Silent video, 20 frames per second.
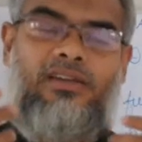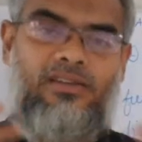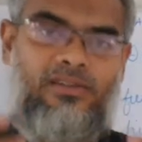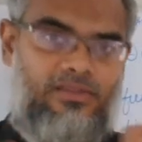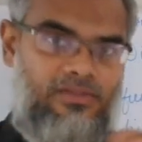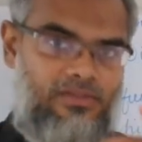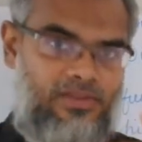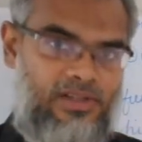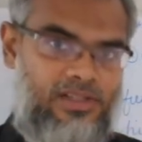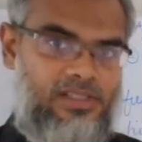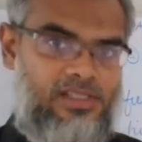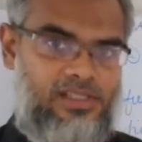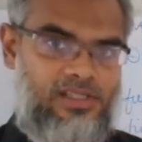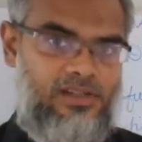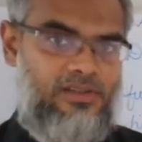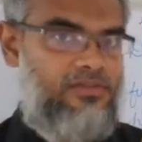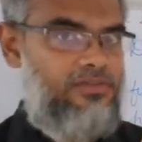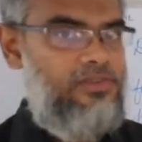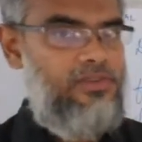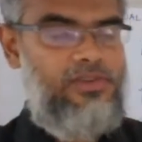First,
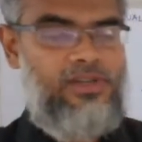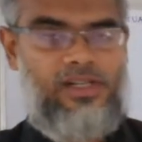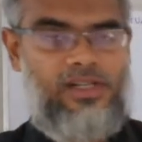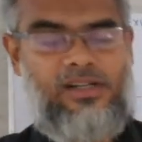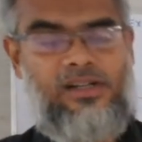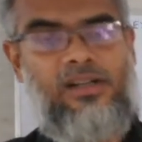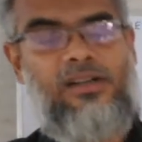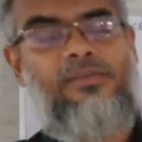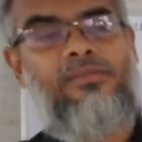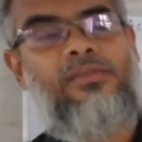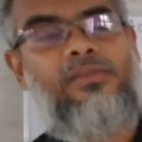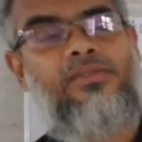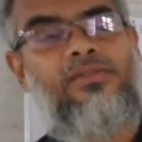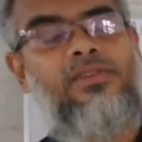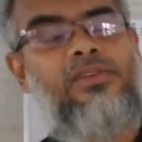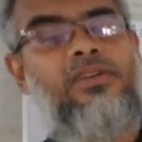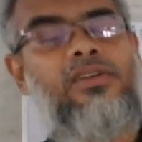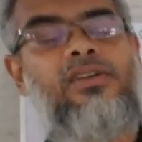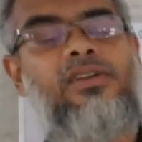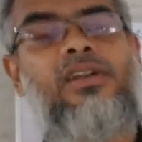funicle.
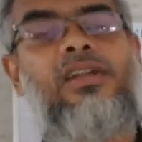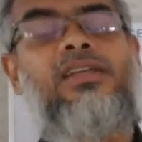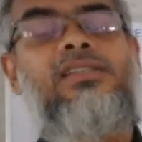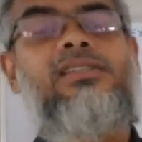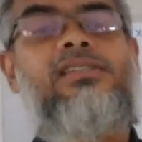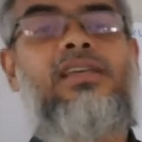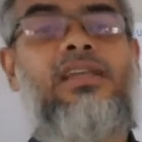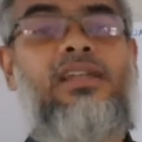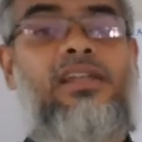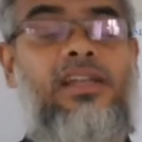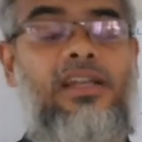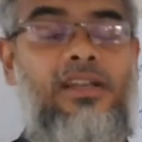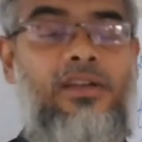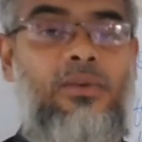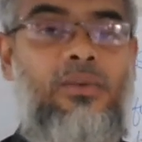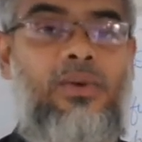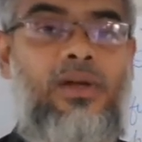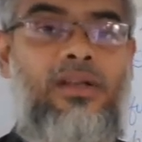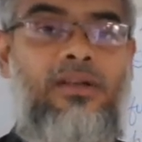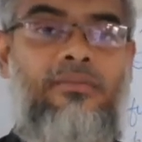Funicle is
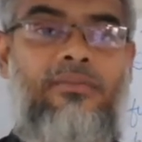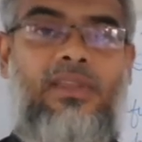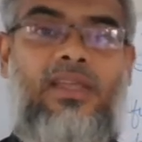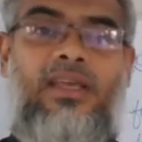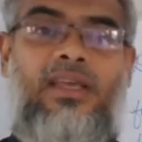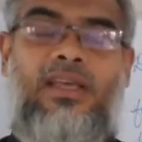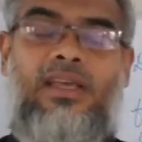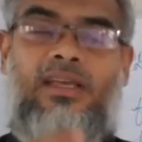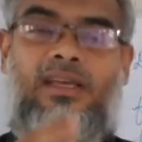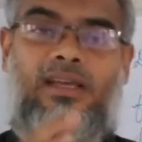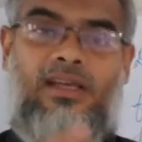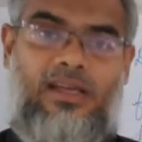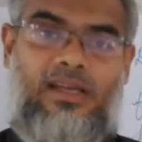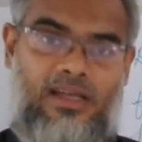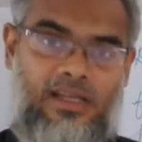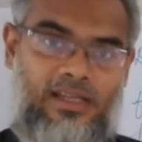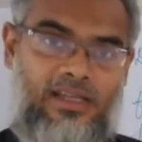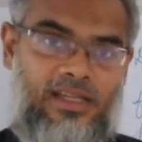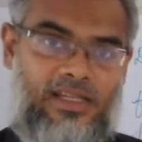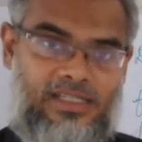second one.
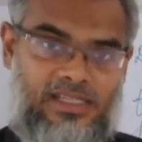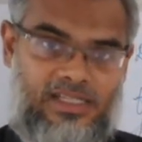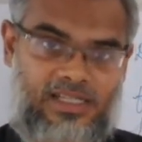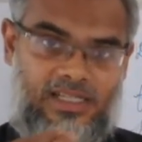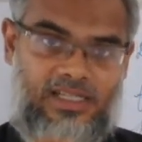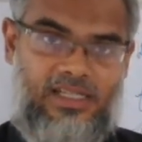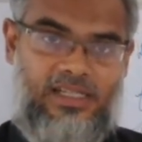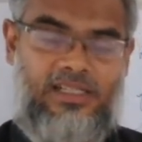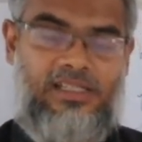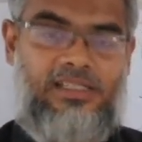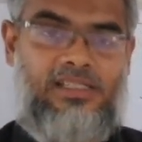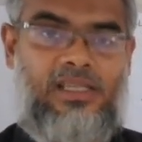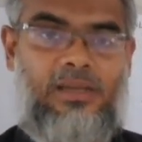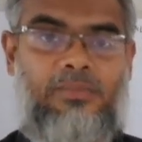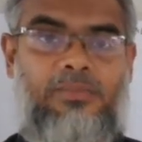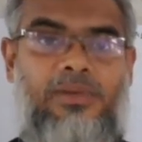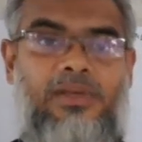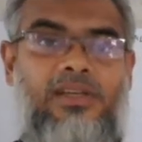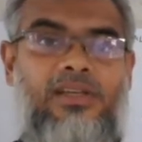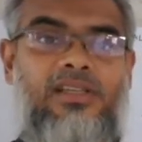It
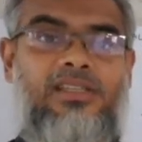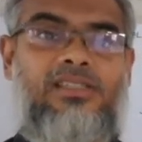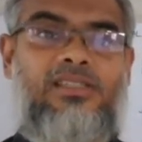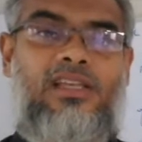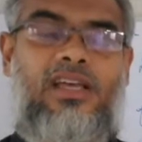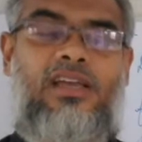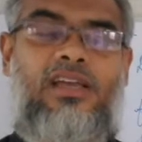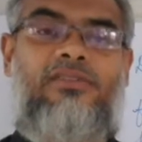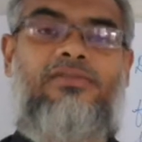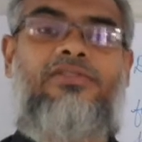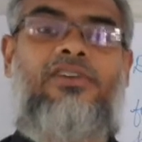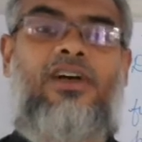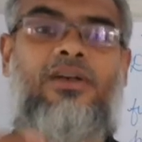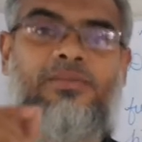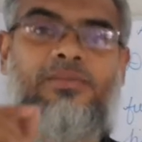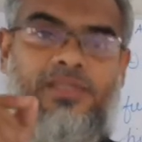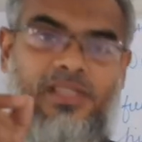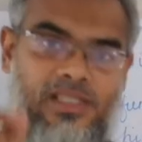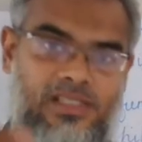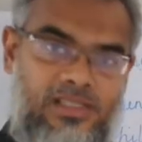disappears and
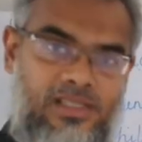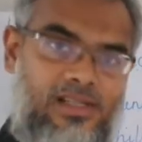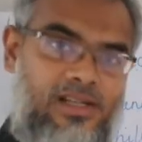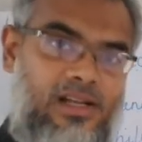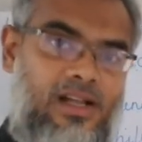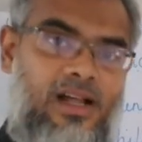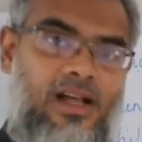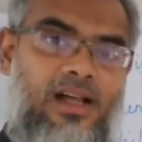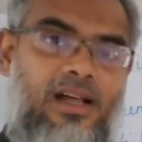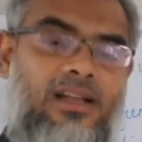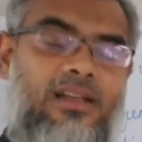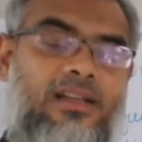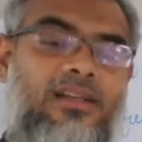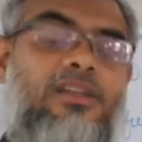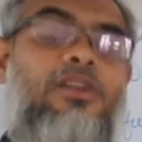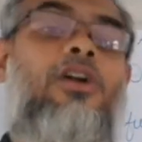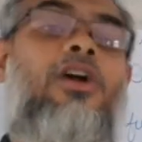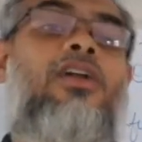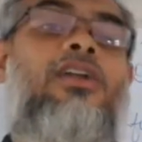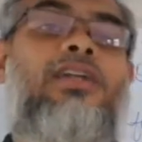forms a scar
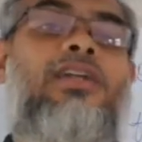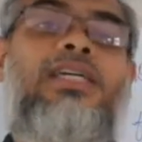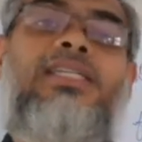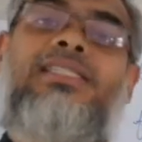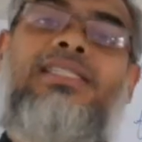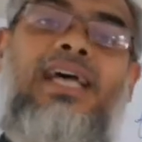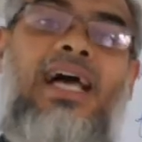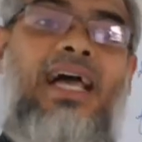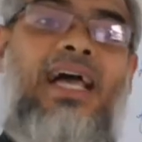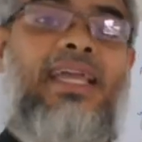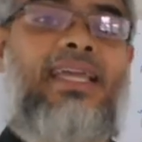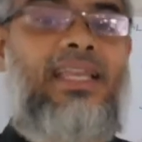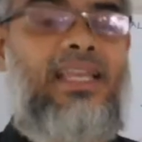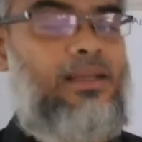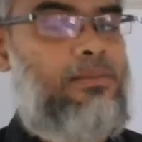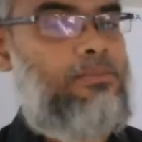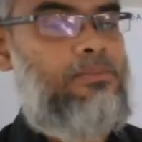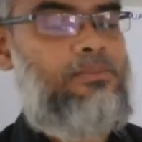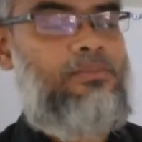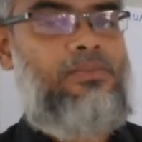called as
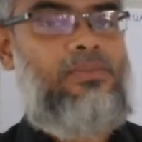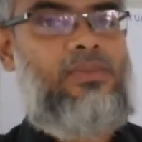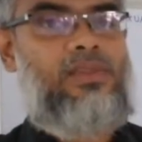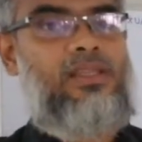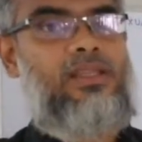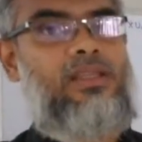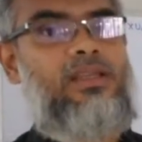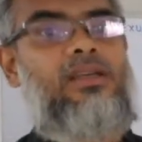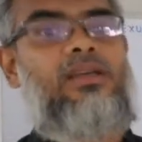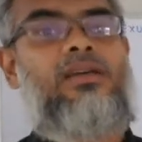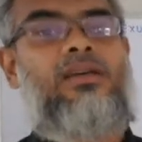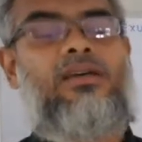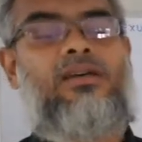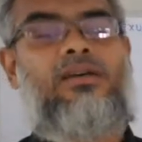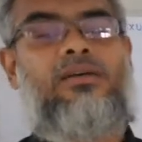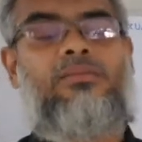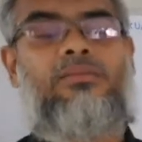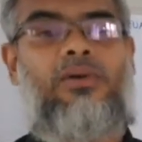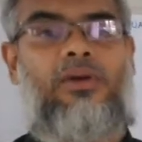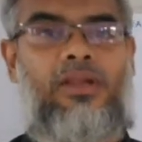hilum.
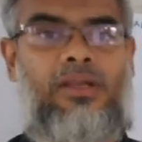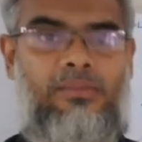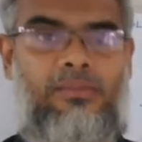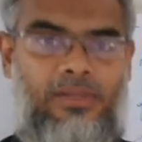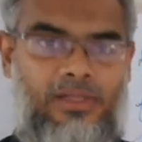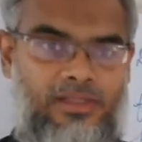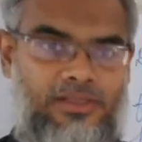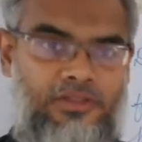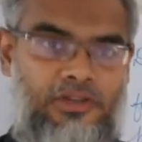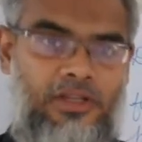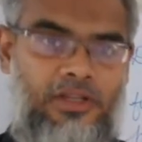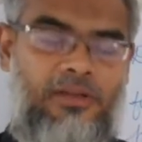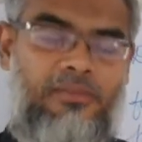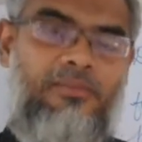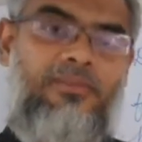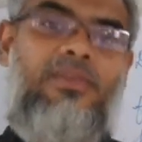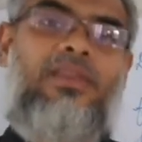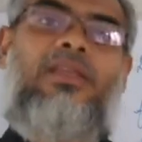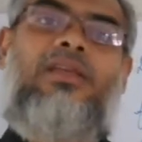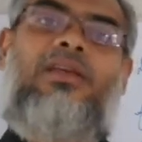Point number 3.
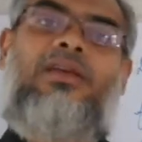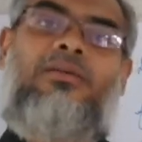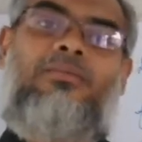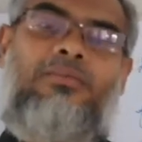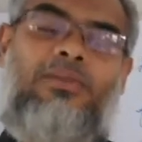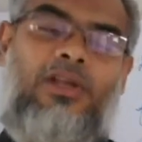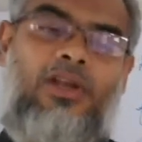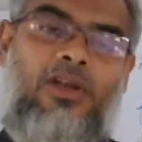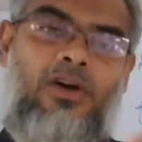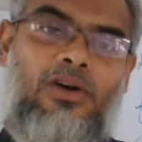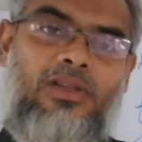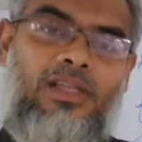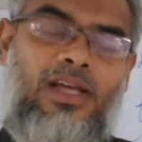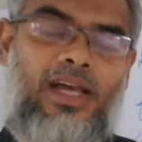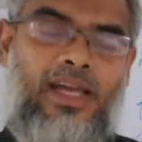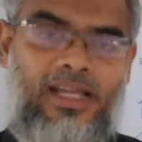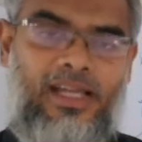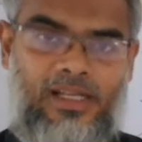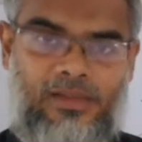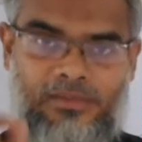Below the
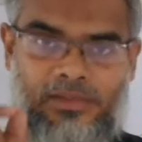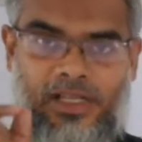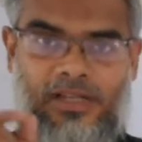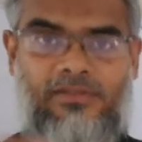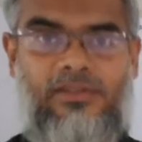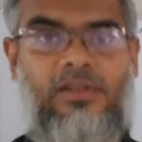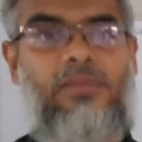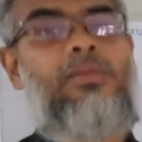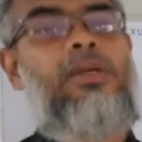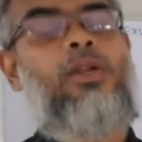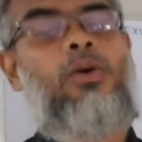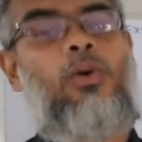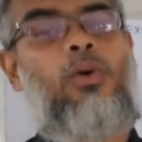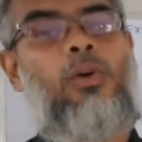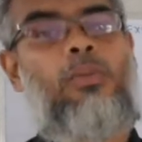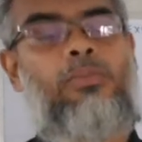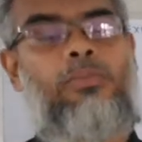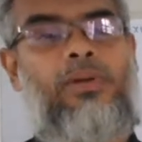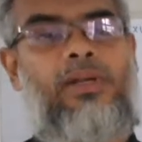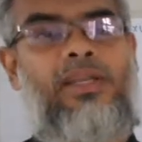hilum there will be an
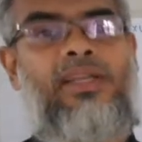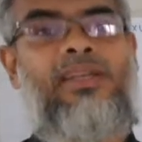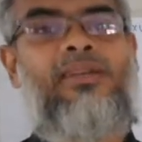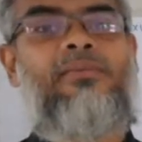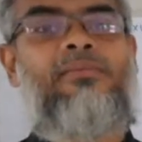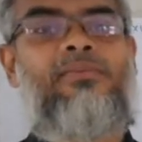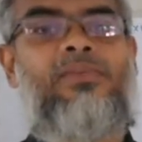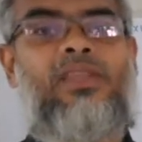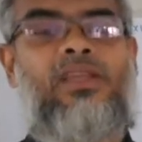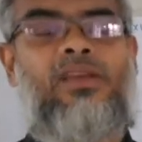opening